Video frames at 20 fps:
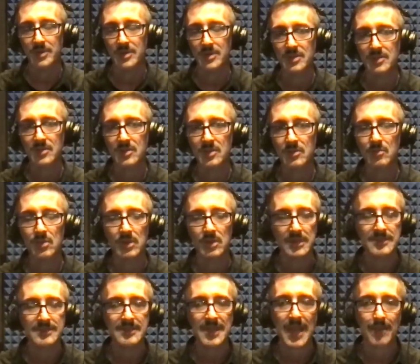It's just, you
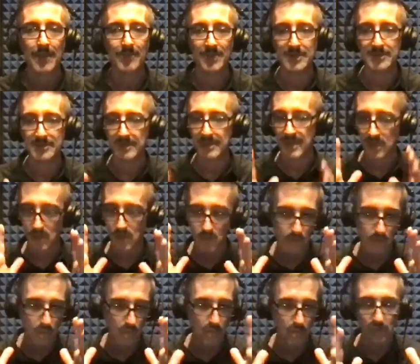really tap into that
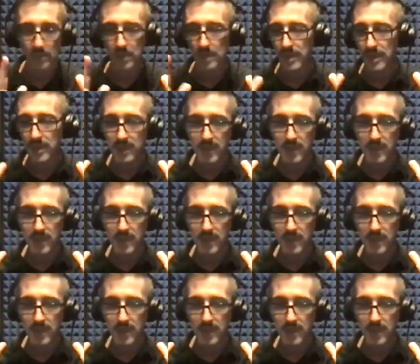whole